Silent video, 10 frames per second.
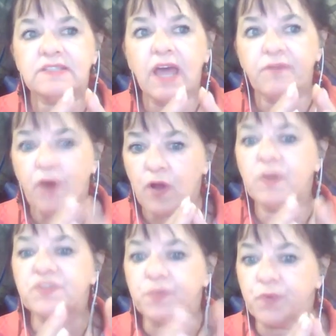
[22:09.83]
I've
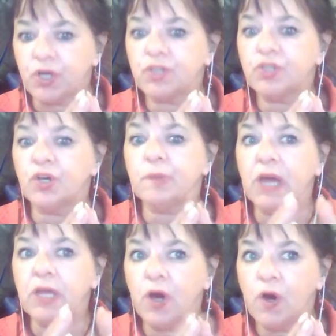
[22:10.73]
always worked on
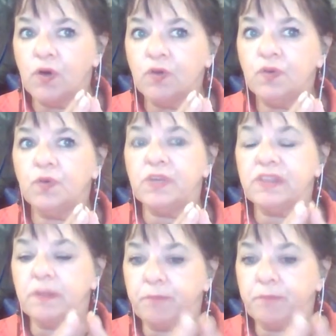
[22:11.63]
my own with
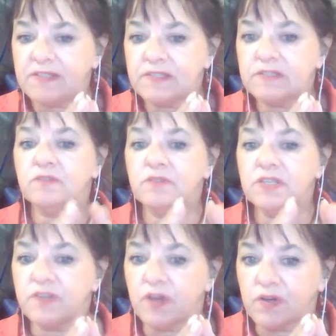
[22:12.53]
the best
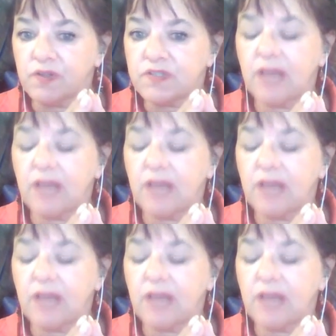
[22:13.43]
results.